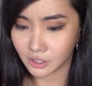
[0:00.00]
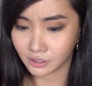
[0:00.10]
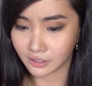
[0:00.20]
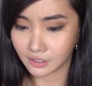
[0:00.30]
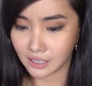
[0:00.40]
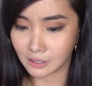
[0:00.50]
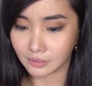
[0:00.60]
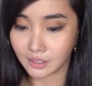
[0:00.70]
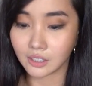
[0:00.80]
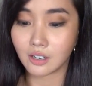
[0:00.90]
shut
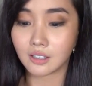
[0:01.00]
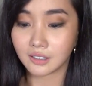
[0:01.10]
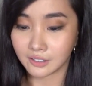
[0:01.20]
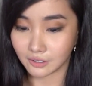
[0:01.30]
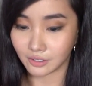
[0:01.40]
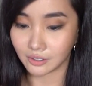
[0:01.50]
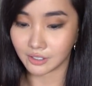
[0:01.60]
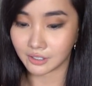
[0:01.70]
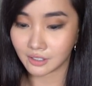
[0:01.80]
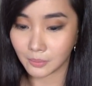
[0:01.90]
down and all his
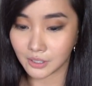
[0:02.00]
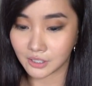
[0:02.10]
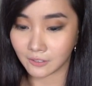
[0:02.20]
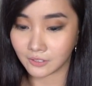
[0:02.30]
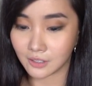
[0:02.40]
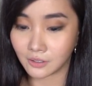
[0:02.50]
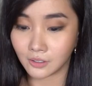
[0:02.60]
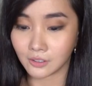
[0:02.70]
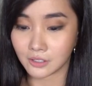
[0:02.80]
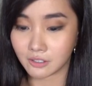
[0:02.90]
viewers were shifted to
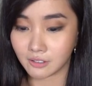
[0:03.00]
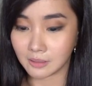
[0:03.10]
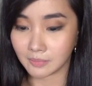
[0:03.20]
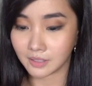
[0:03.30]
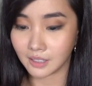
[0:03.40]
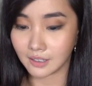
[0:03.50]
your stream.